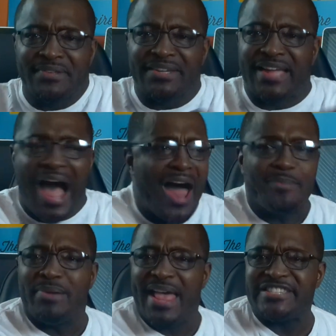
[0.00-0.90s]
God
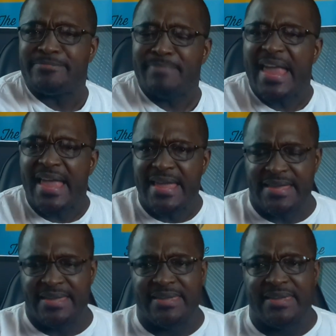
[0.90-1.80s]
bless me.
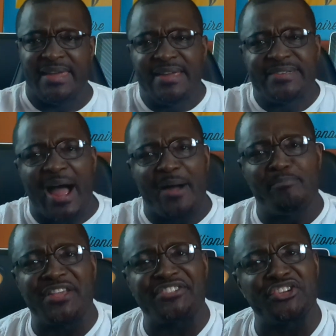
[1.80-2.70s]
Now I'm
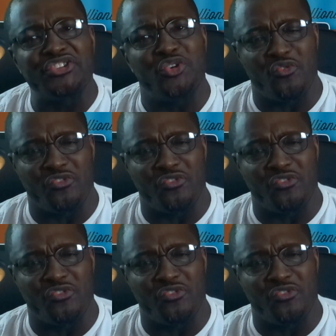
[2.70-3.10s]
blessing you.